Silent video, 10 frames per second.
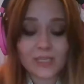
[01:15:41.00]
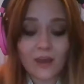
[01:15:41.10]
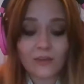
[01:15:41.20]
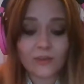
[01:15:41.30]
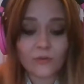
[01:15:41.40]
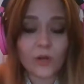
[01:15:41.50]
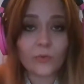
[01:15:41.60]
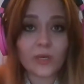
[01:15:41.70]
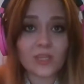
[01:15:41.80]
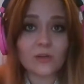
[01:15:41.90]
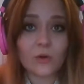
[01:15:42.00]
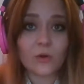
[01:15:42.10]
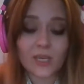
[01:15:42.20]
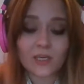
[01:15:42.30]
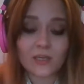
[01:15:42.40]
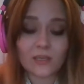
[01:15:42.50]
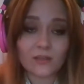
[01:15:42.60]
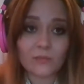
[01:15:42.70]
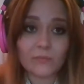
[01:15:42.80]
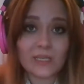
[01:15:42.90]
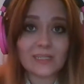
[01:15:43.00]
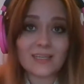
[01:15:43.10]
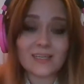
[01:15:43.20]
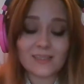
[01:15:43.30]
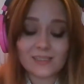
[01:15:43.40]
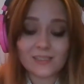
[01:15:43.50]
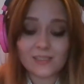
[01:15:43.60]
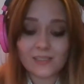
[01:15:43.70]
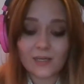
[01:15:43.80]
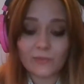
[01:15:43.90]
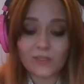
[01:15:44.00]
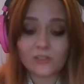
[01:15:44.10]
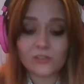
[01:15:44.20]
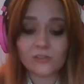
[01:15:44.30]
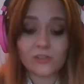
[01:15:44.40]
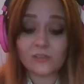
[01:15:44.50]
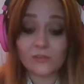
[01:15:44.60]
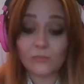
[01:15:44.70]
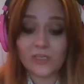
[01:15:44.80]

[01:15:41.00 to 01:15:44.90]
nothing wrong with Norway competing in this competition because we